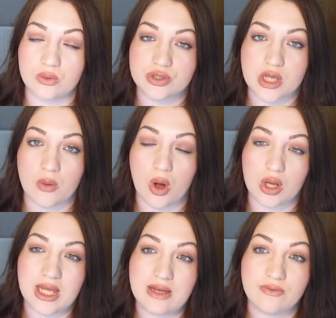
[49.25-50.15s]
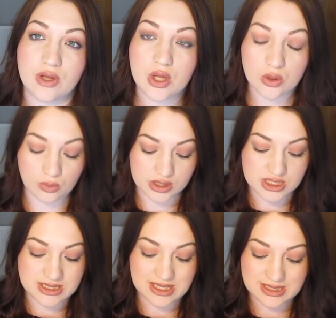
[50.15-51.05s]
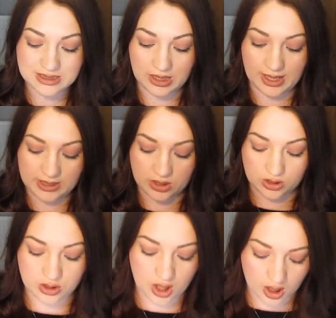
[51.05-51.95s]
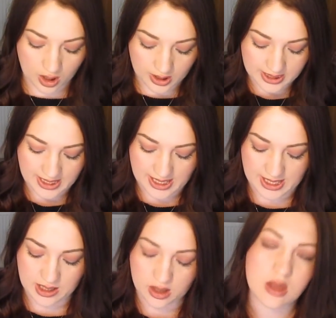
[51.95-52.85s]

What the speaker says: Also olive, which is this like khaki